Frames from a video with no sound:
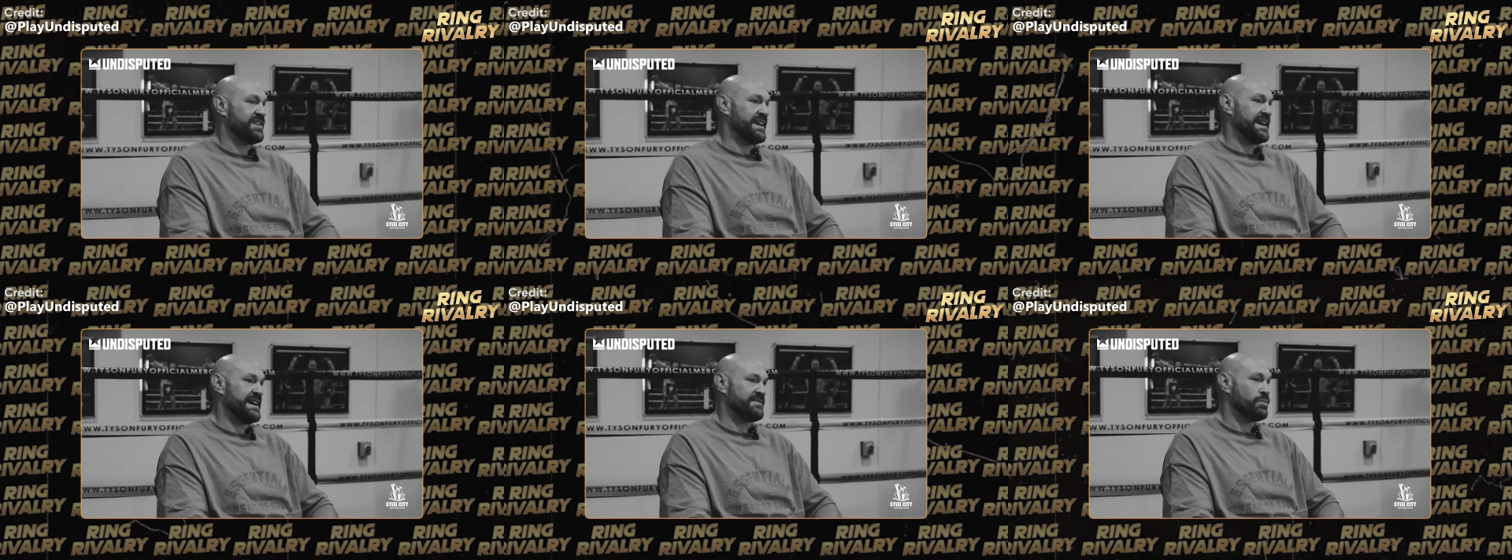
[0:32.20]

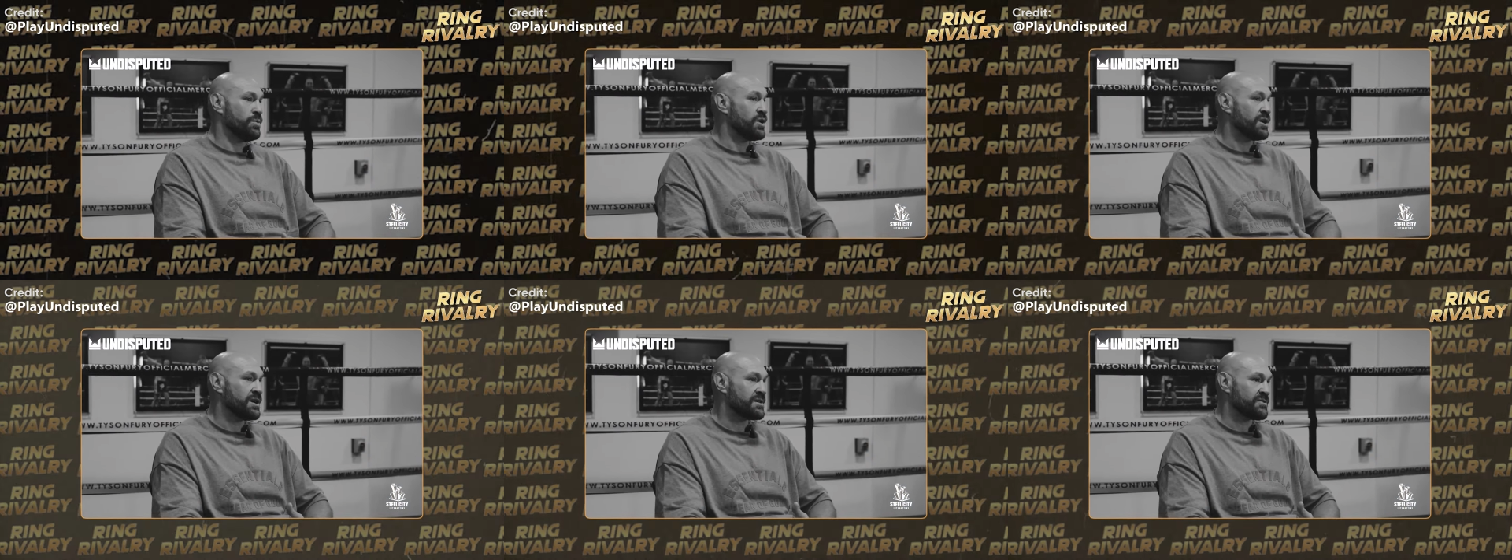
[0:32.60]
see it as
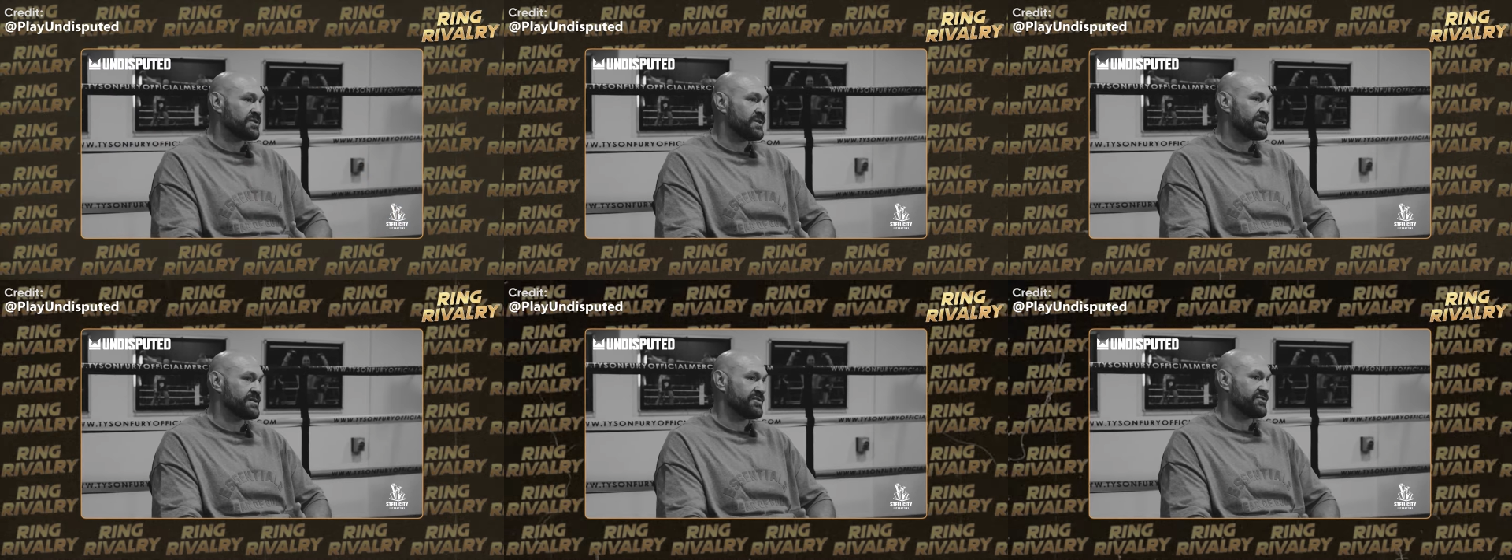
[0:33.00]
work,
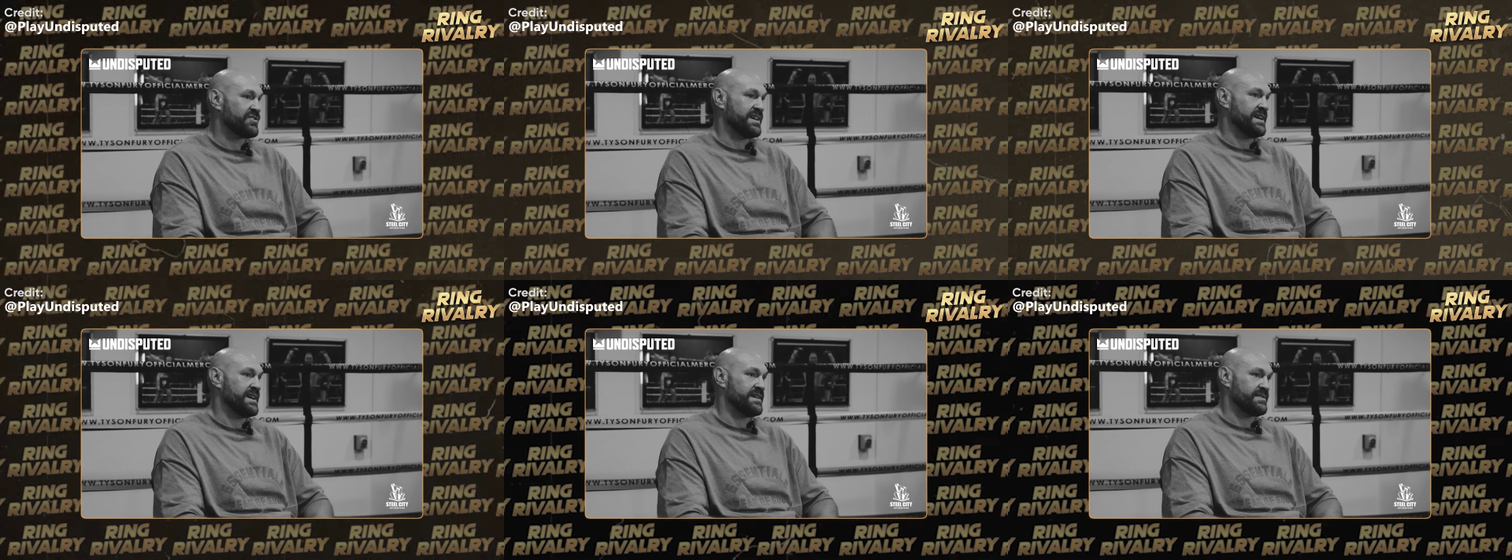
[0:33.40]
no, I just
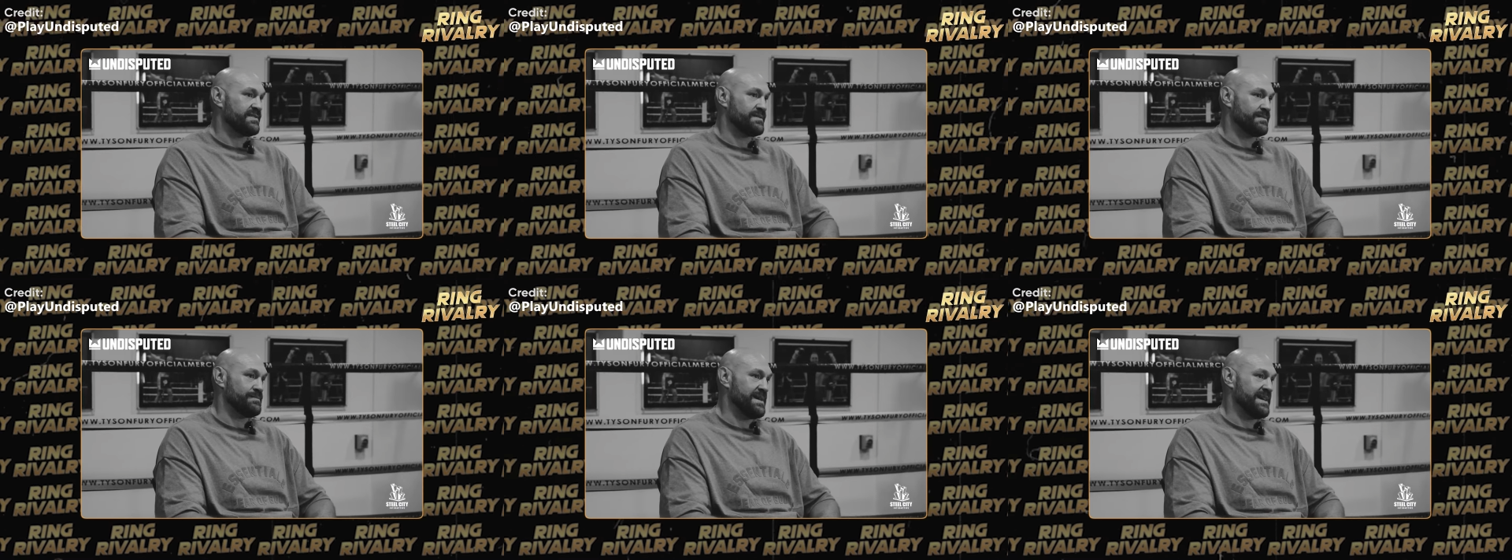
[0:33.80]
see it
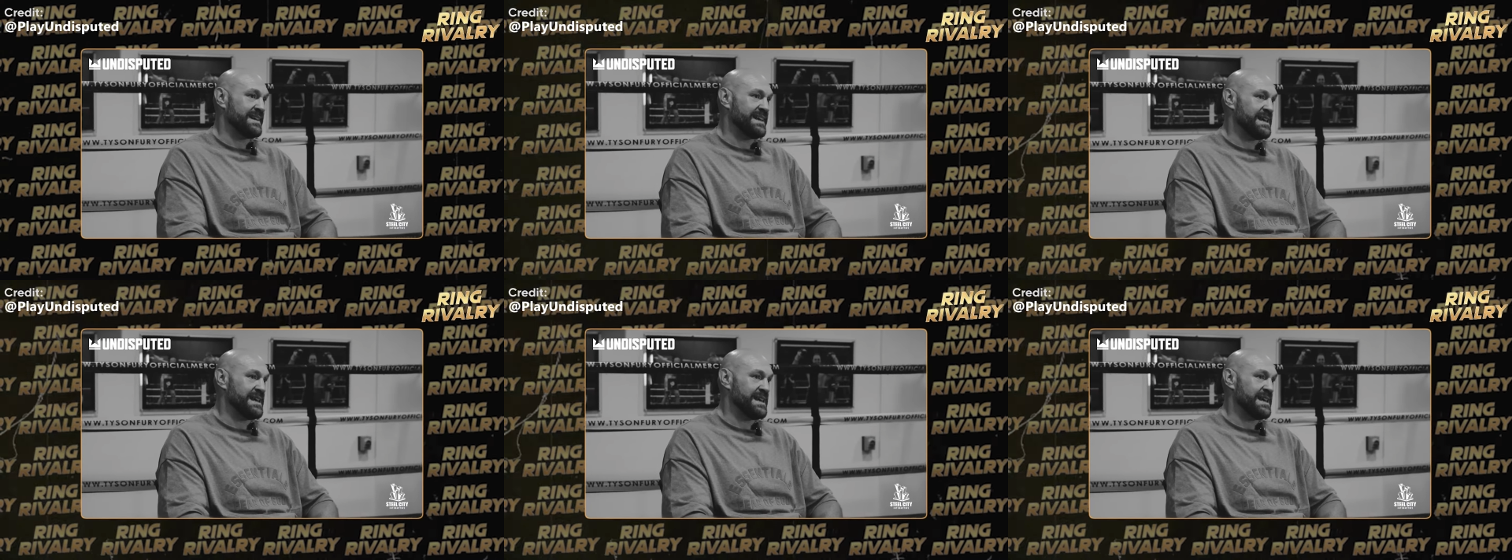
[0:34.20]
as me